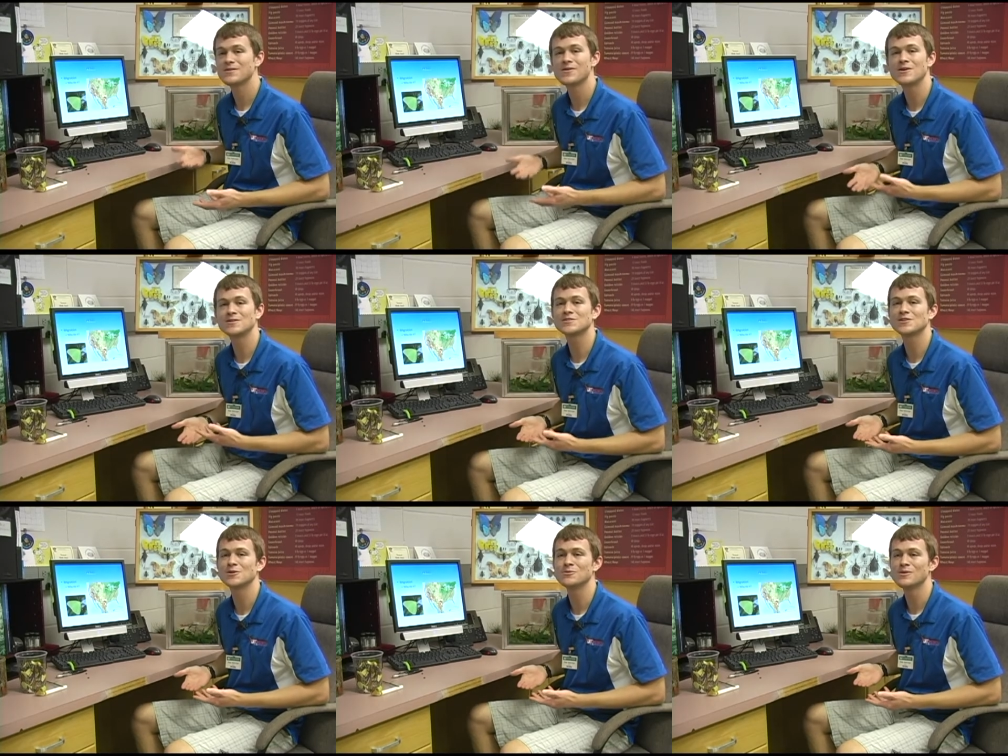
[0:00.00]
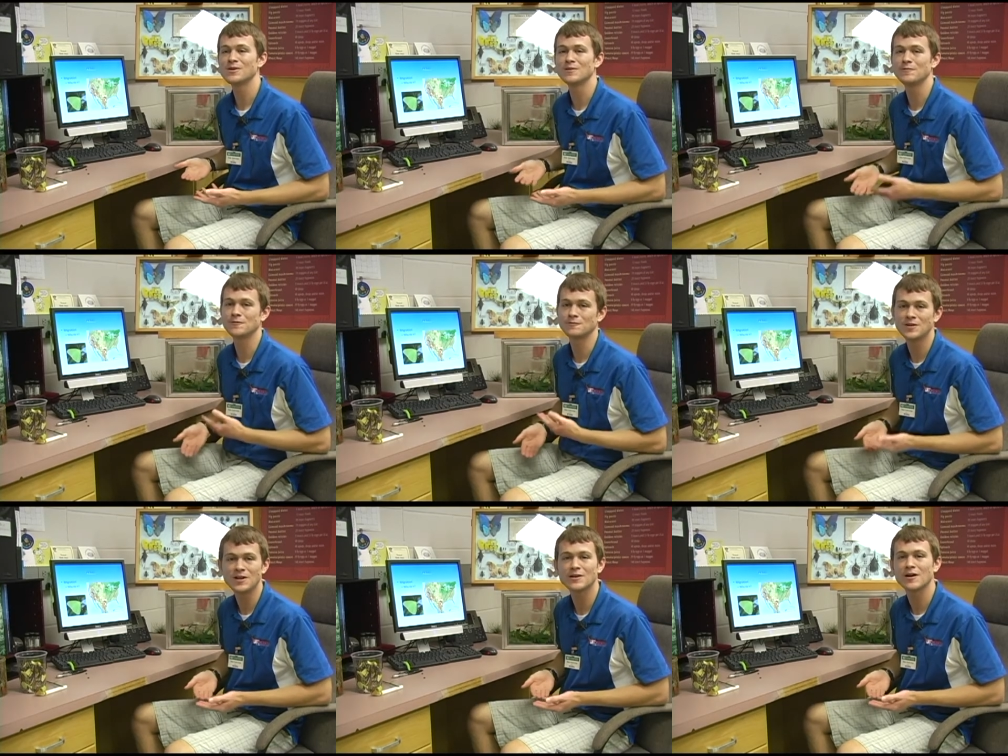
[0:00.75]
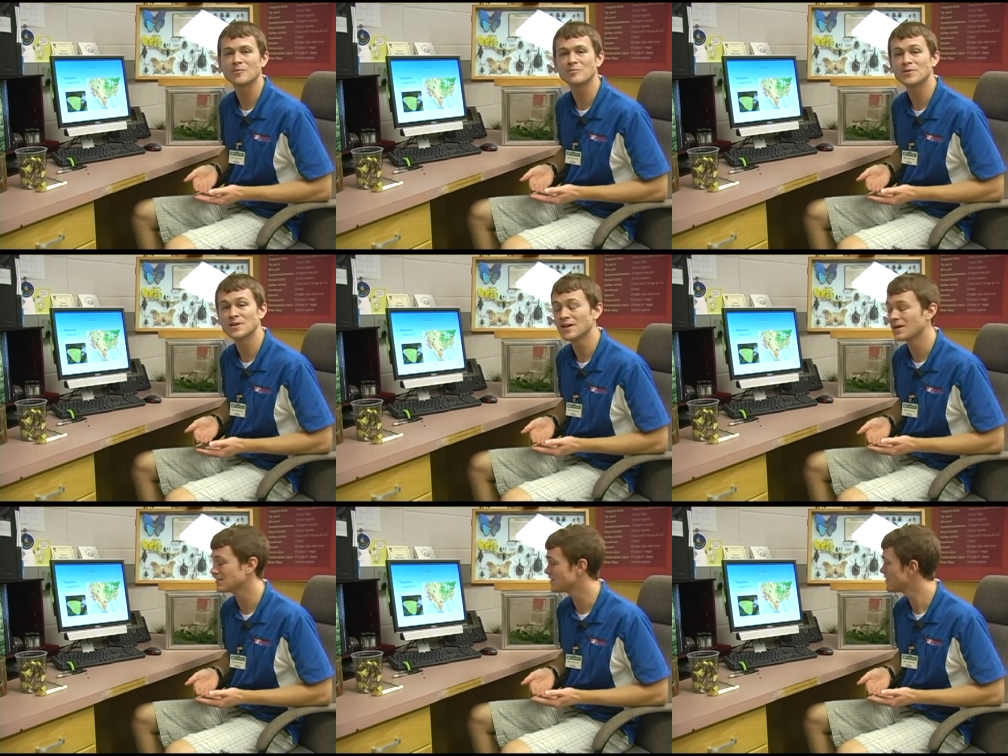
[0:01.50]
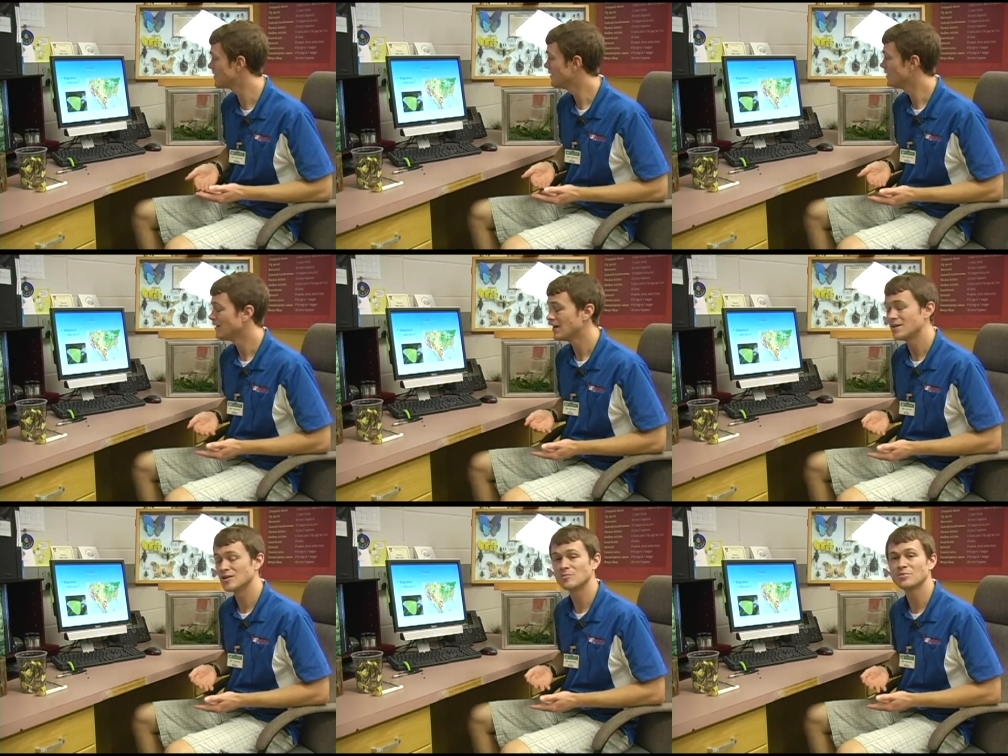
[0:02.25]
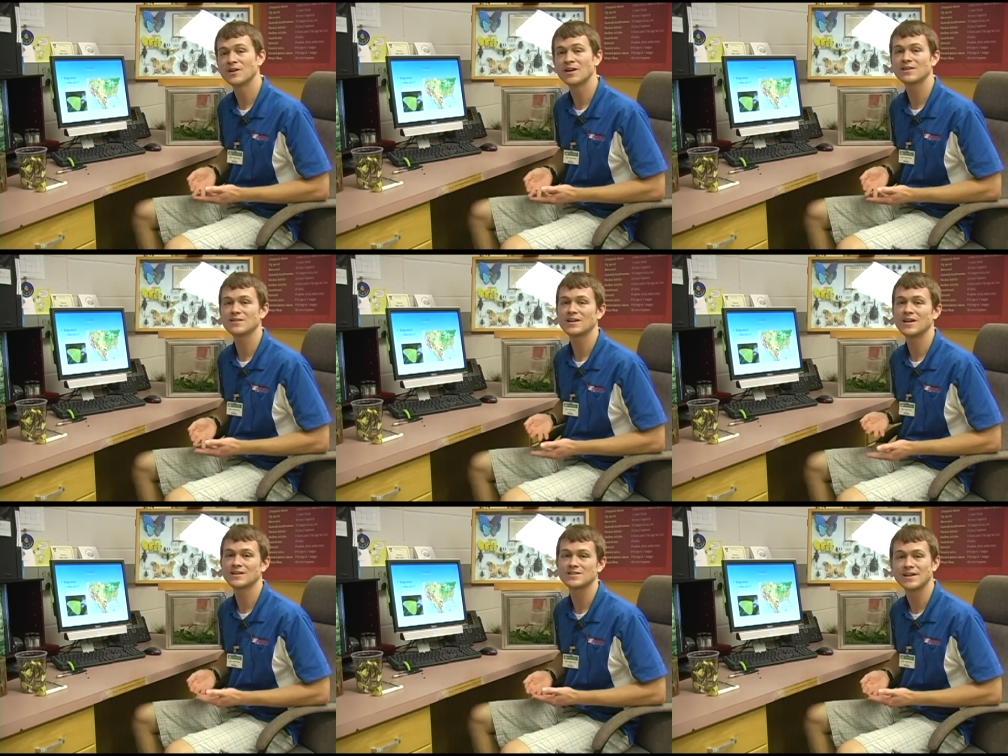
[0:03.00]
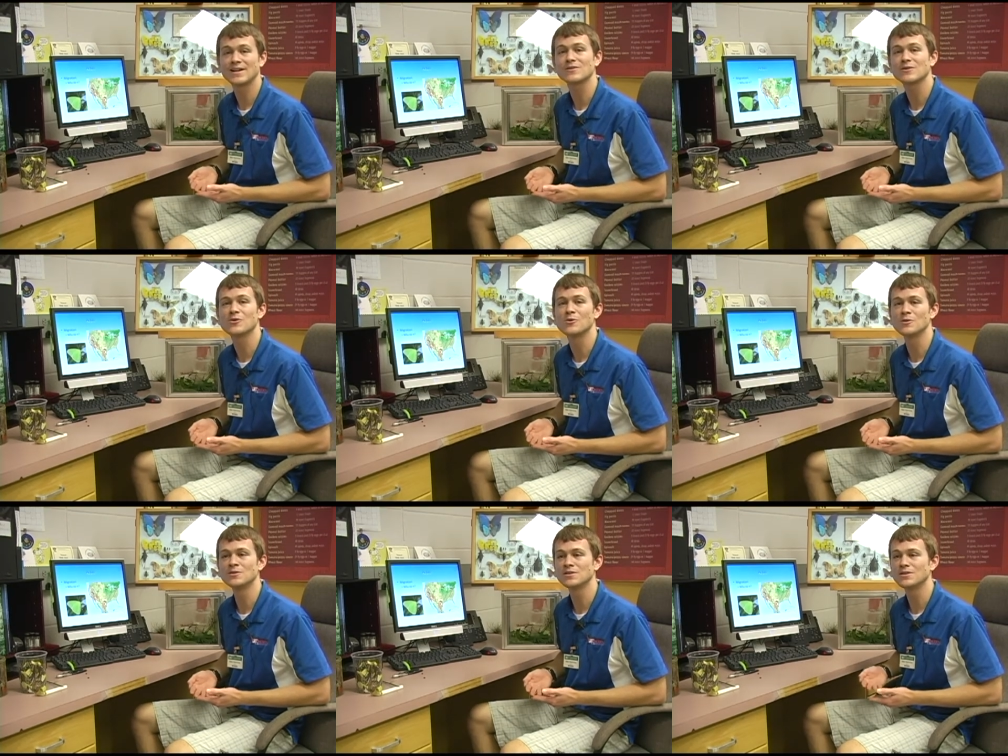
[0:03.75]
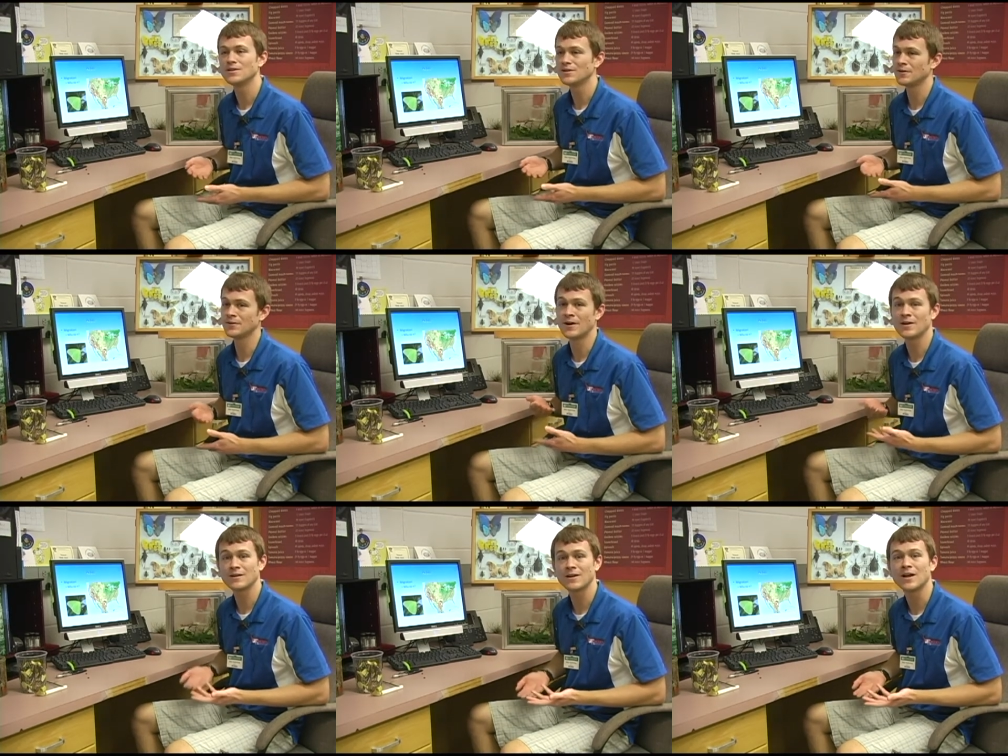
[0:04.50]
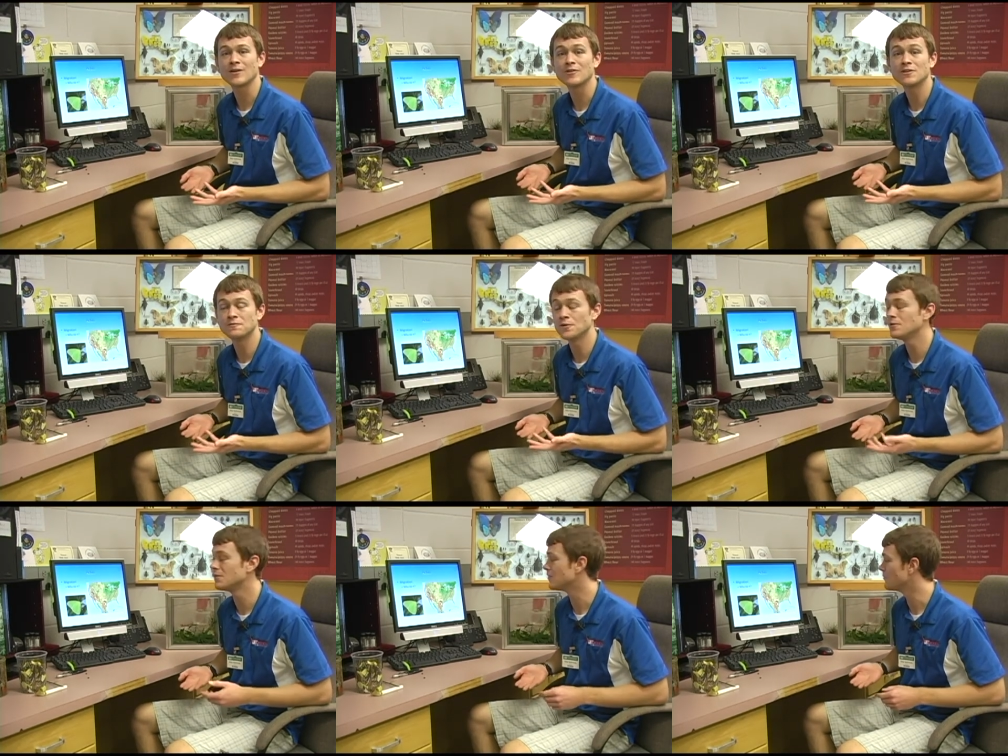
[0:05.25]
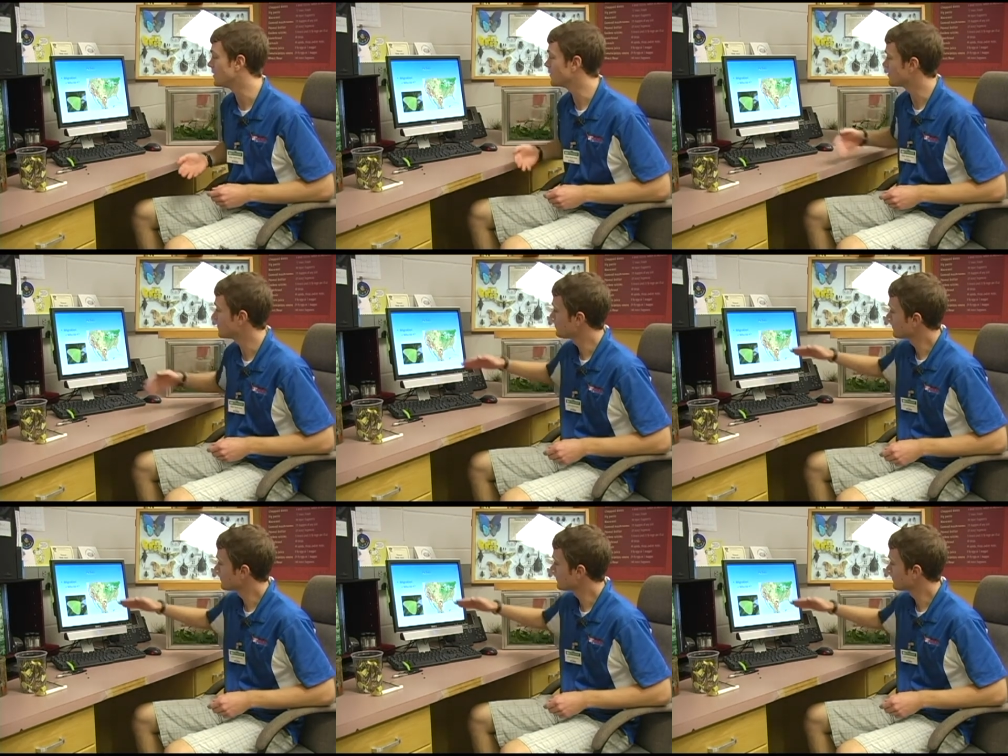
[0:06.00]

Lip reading: Also, if you're feeding on plants and your plant can't take the cold, you're not going to have any food in the winter.